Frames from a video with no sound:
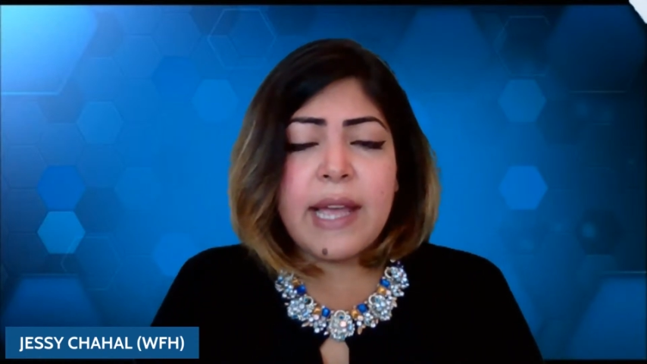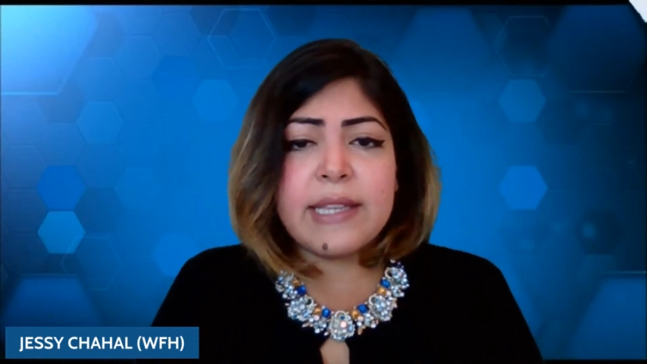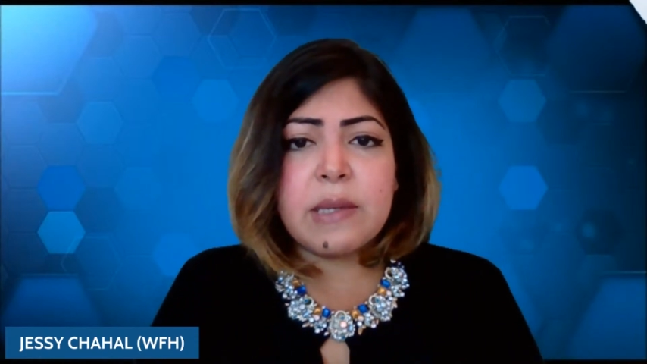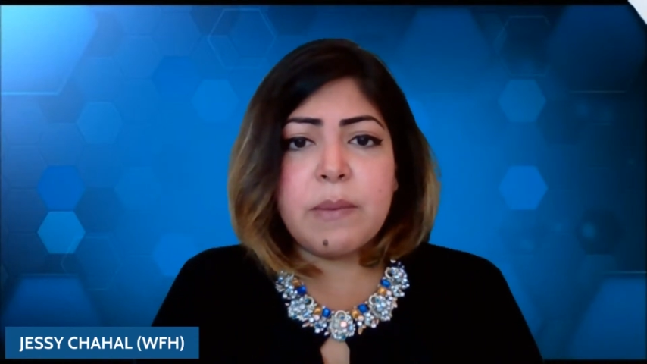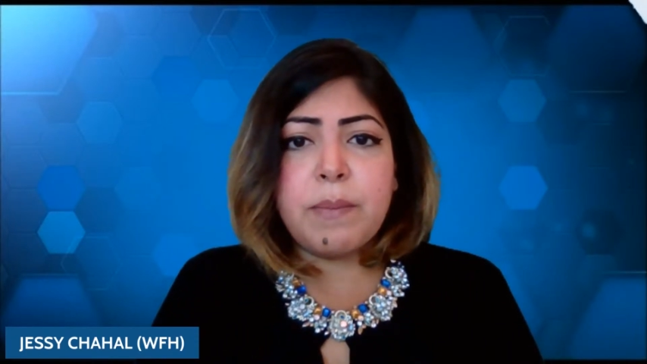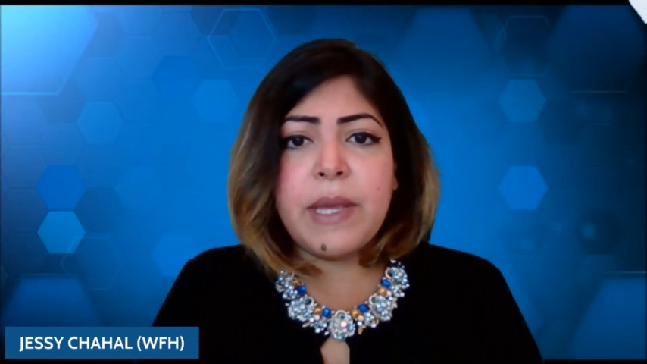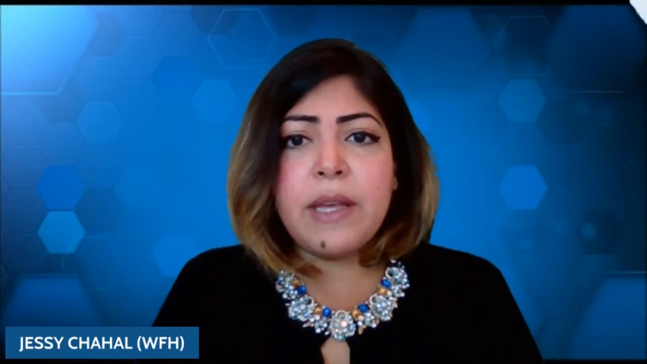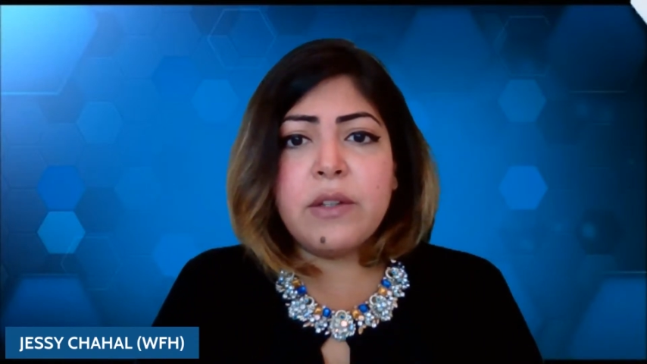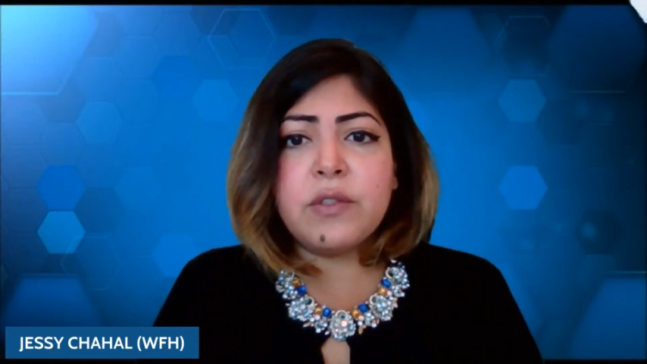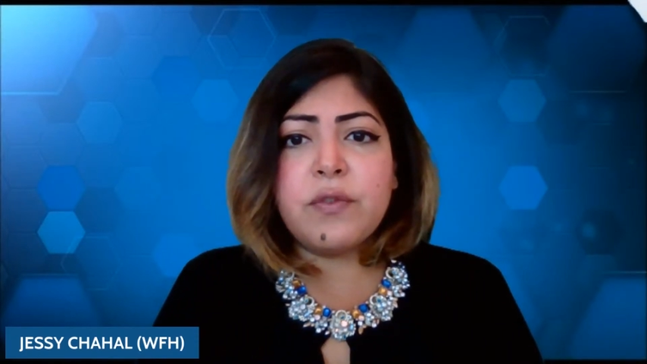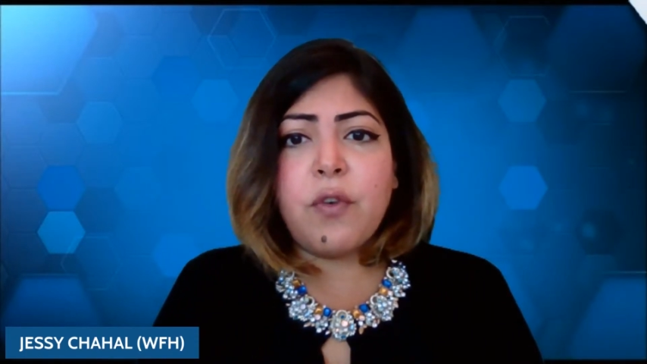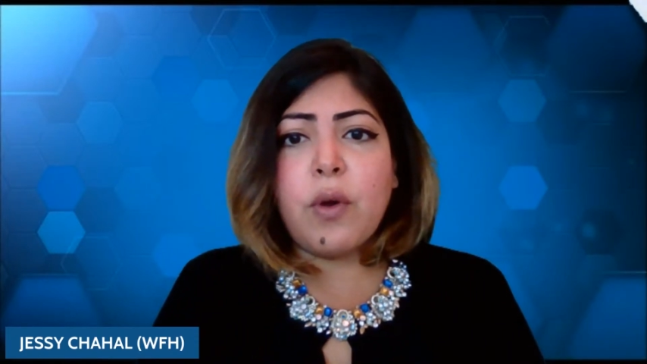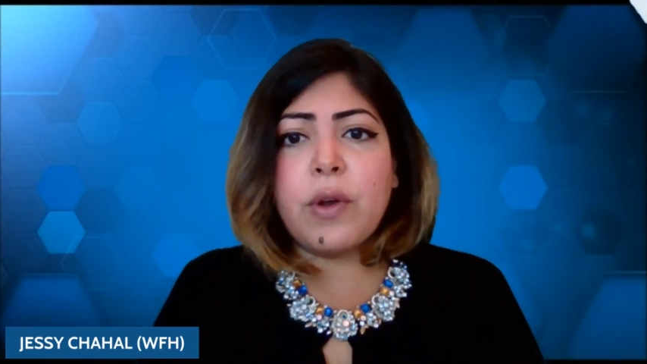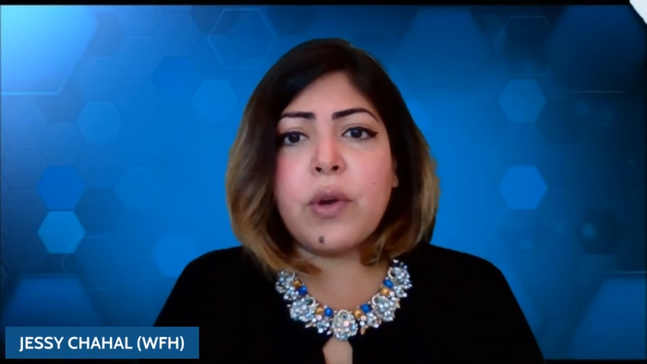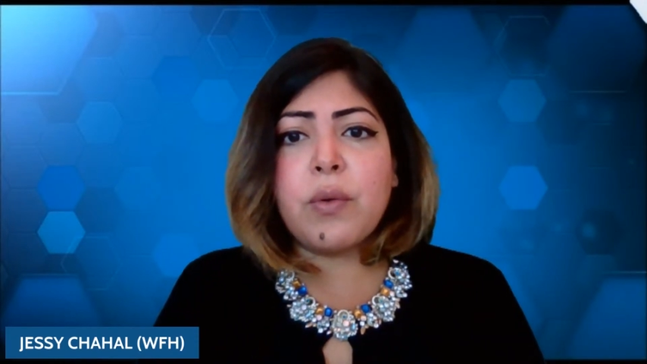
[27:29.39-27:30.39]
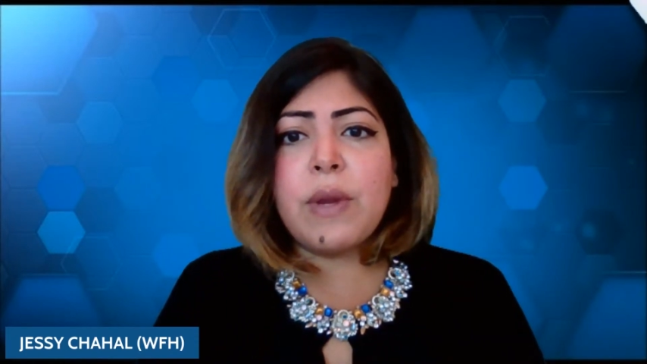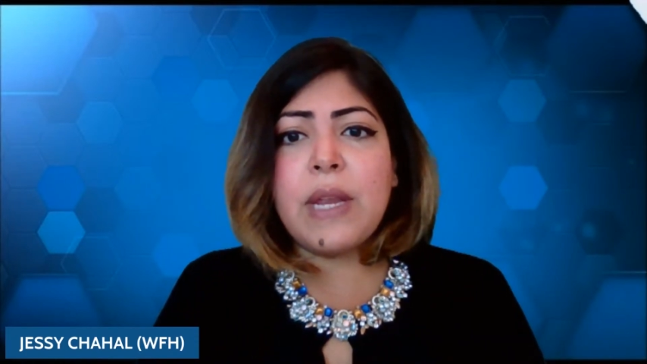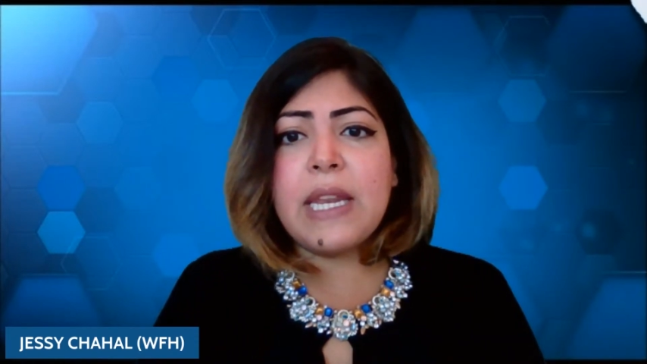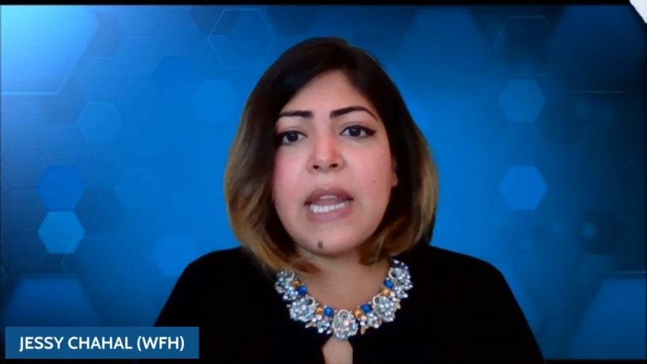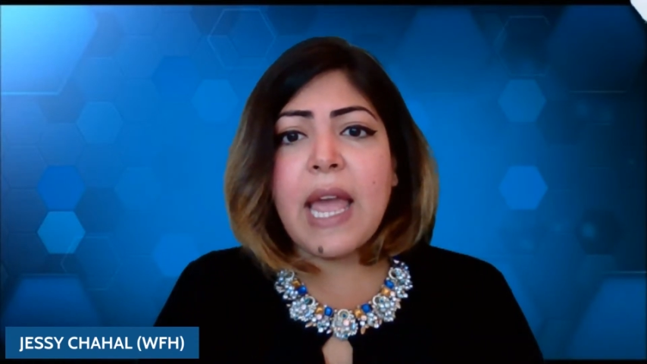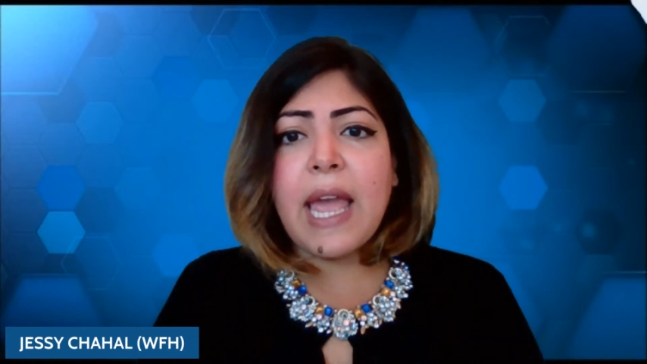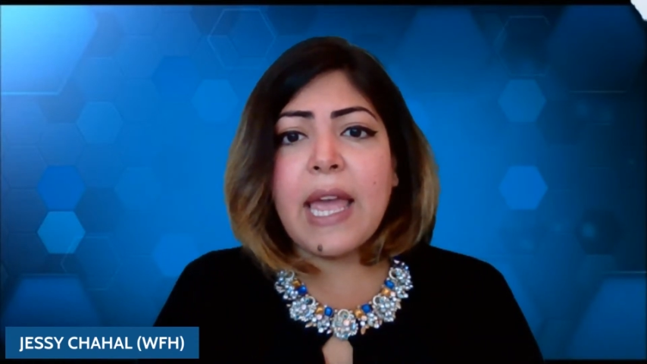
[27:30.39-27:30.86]
has appealed for a
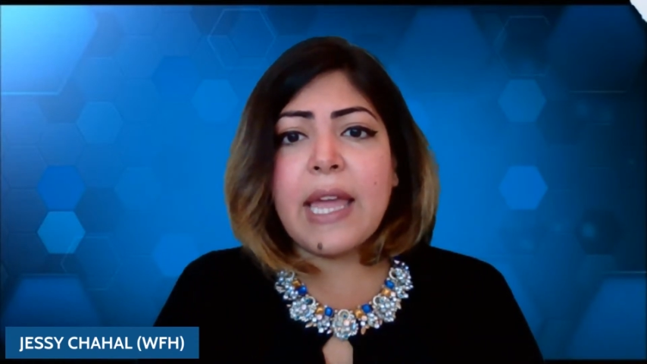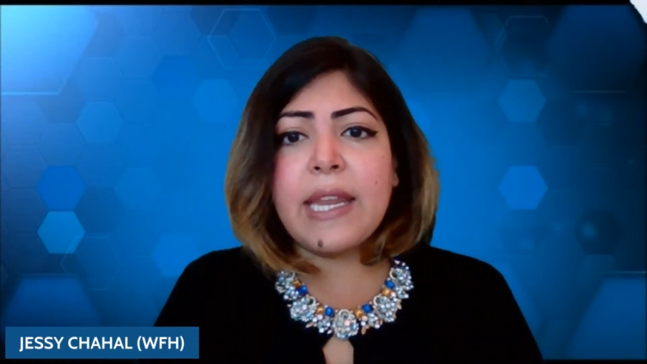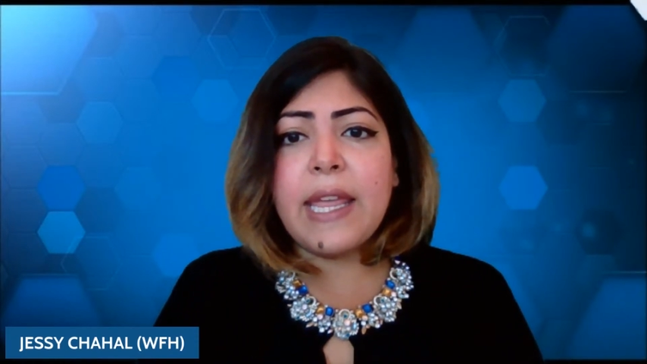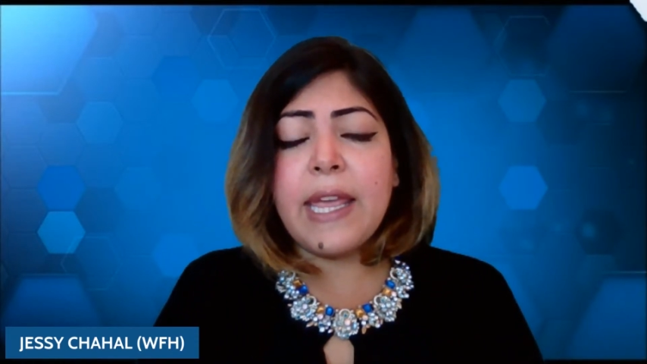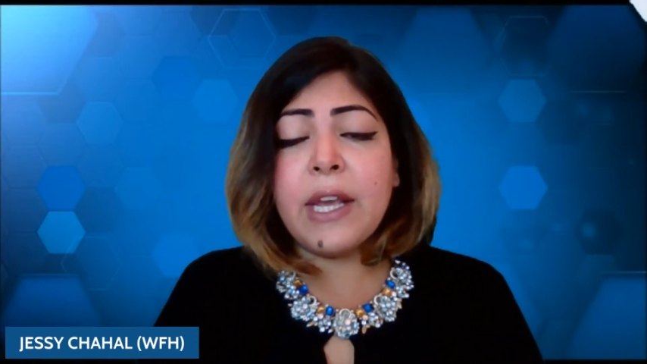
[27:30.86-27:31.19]
green and